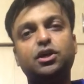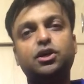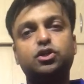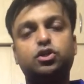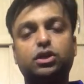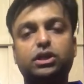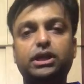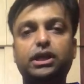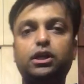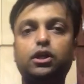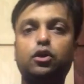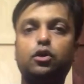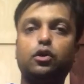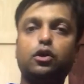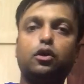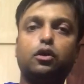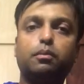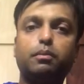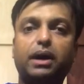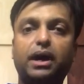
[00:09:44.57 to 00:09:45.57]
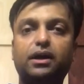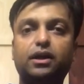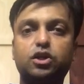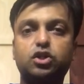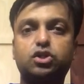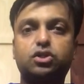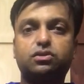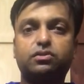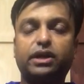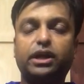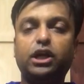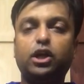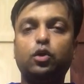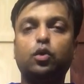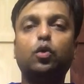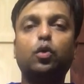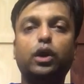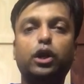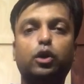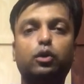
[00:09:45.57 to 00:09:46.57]
So then your bat is ready to
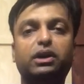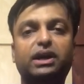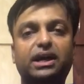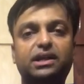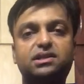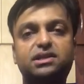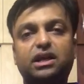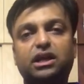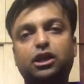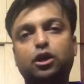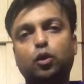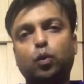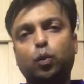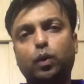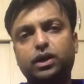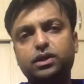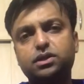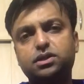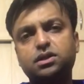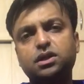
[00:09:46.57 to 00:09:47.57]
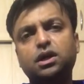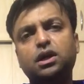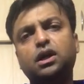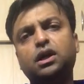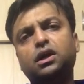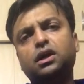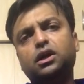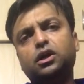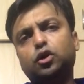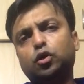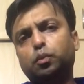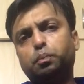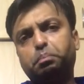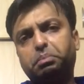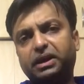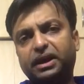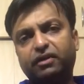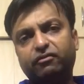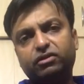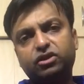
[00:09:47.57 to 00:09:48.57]
go into nets, and once you
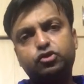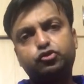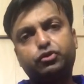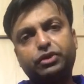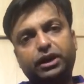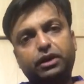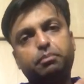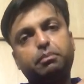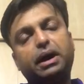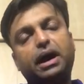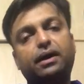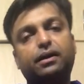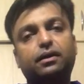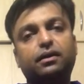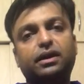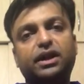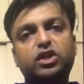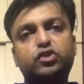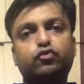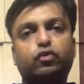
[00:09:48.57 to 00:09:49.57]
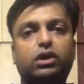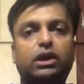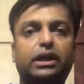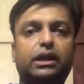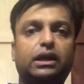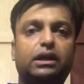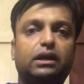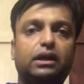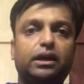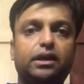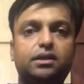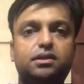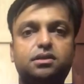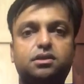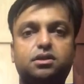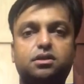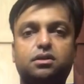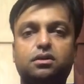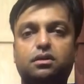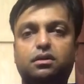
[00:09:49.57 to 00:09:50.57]
play with straight bat and nets for like at
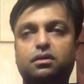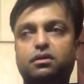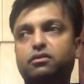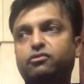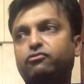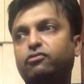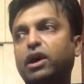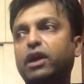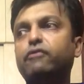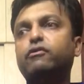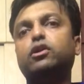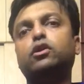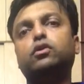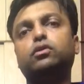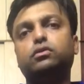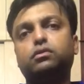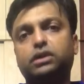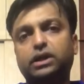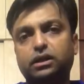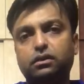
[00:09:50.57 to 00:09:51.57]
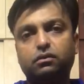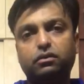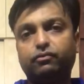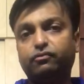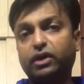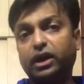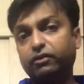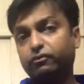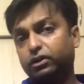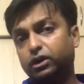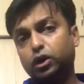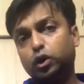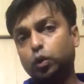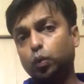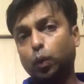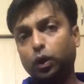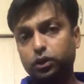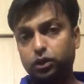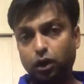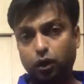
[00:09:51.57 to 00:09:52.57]
least 500 to 10, 500 to
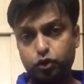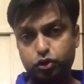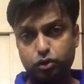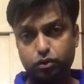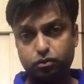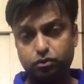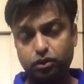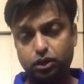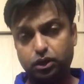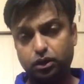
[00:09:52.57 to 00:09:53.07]
1000